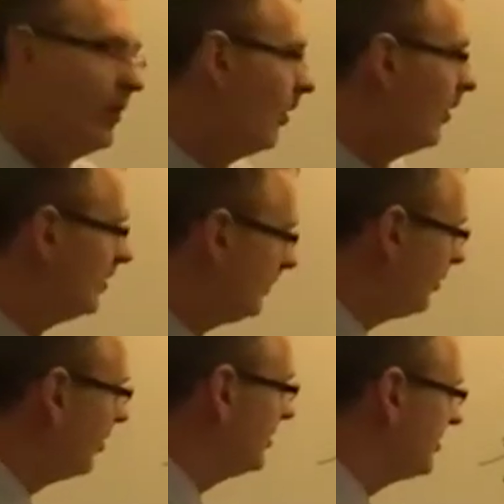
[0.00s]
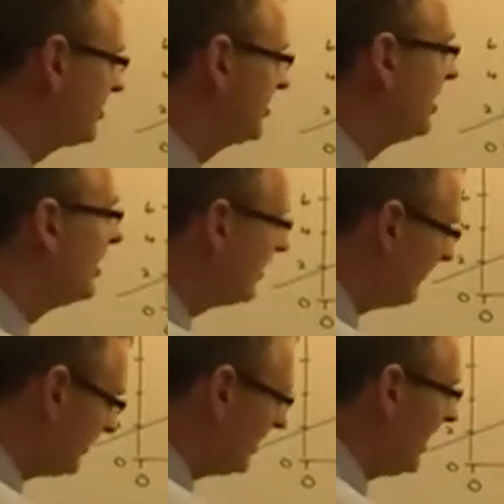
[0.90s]
all the points,
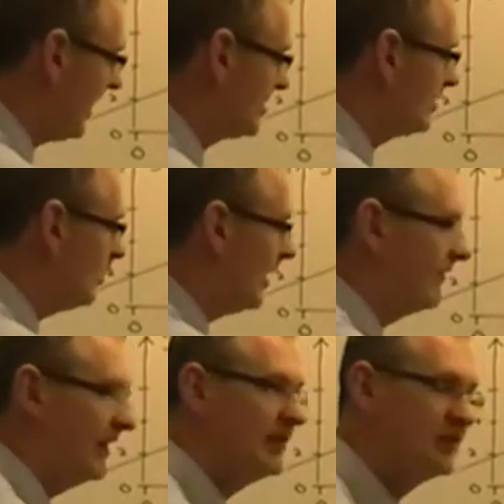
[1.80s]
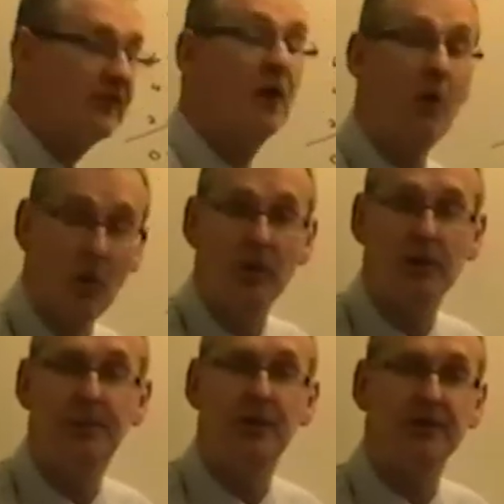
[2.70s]
for the x and y values for all
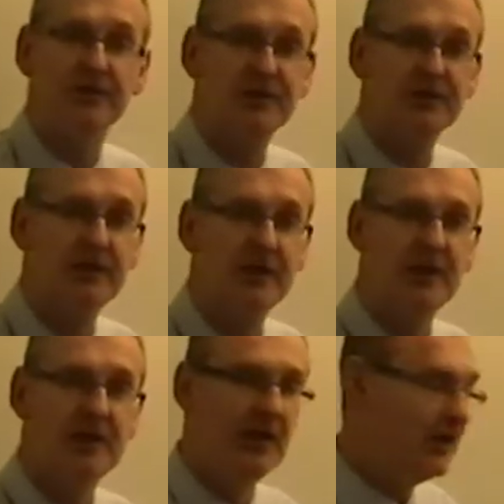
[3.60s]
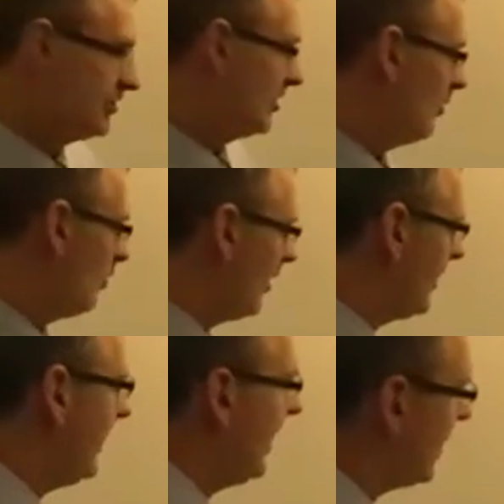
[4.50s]
the points. So what
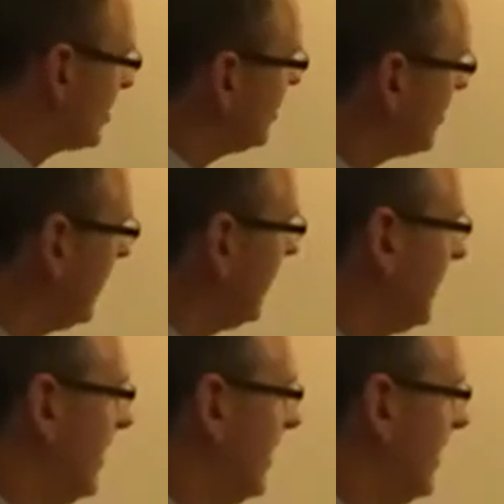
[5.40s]
am I actually doing